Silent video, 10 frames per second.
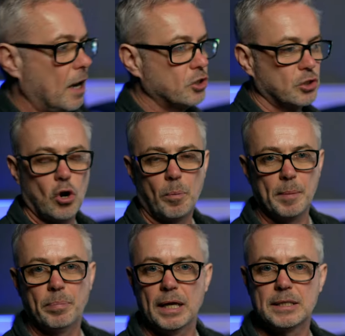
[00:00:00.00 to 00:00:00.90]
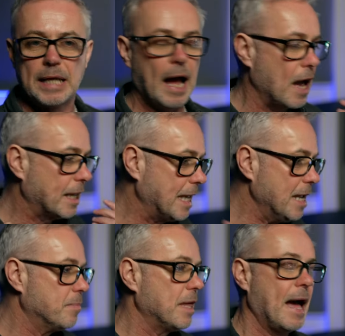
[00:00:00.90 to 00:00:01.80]
I just copy and place that. I
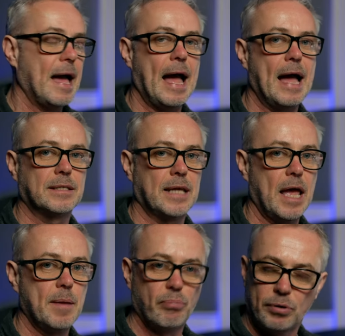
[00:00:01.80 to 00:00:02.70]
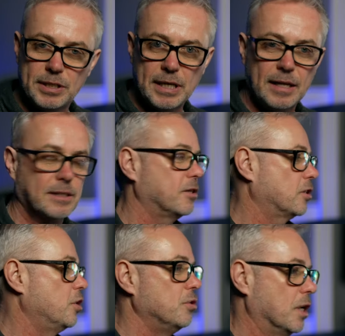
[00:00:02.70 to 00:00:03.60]
keep that as a preset because
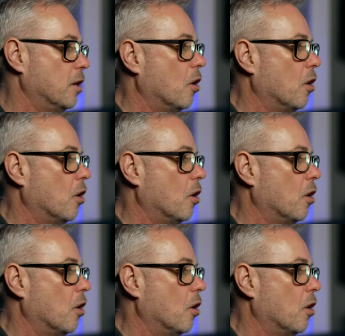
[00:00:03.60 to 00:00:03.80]
I use it a